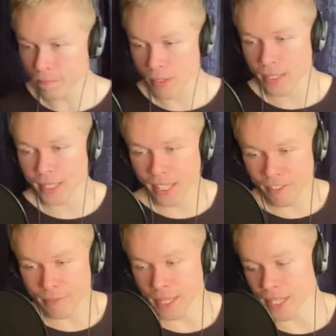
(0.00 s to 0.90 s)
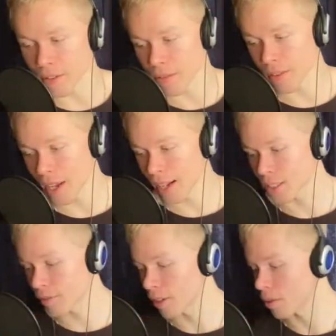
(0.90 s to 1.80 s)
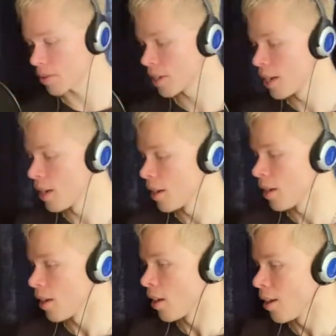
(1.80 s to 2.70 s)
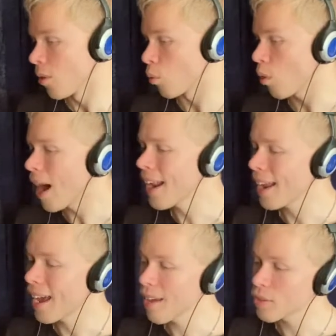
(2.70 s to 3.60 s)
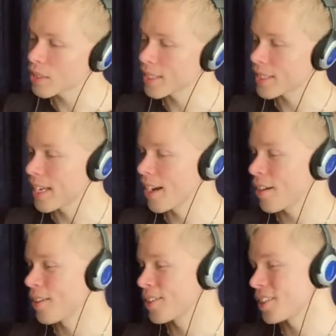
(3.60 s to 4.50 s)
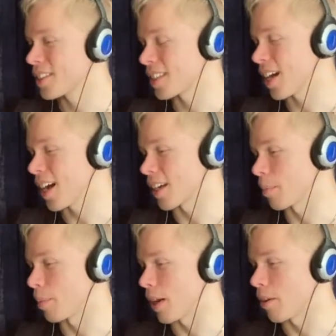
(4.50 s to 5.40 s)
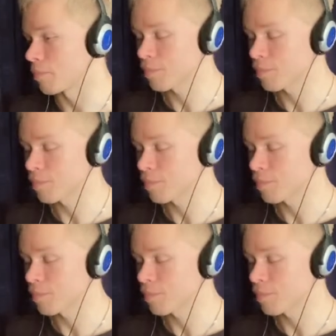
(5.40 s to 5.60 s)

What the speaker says: Give me your thoughts, folks. What else is there to talk about?